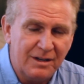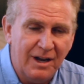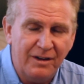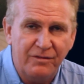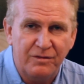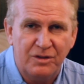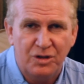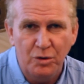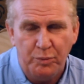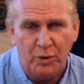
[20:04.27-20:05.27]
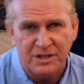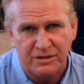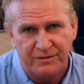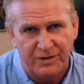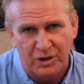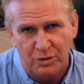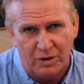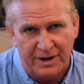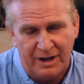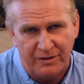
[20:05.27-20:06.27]
kind of 2 points of view
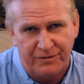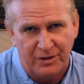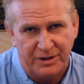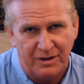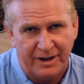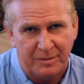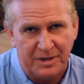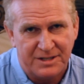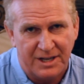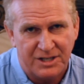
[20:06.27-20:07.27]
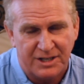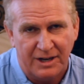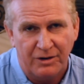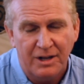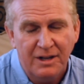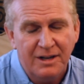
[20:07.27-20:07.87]
on how to fill the documentation out.